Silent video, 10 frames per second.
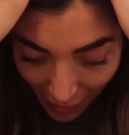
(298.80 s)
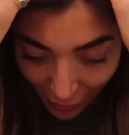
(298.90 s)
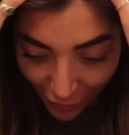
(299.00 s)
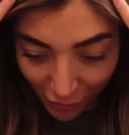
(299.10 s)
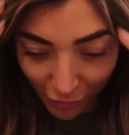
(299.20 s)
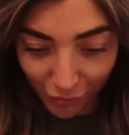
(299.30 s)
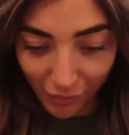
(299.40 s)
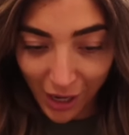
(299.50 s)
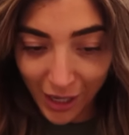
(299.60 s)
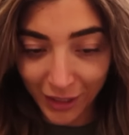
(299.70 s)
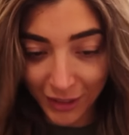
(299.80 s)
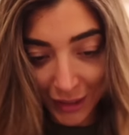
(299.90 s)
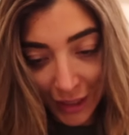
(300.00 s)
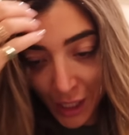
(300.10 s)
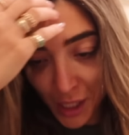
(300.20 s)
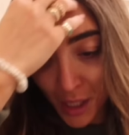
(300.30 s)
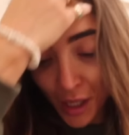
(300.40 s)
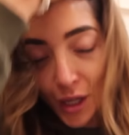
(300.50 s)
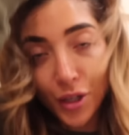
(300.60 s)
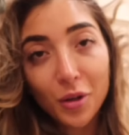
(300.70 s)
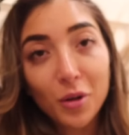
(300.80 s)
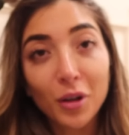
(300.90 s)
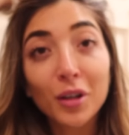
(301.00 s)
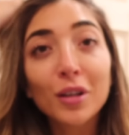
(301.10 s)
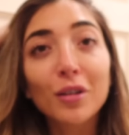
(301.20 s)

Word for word: my rays are no longer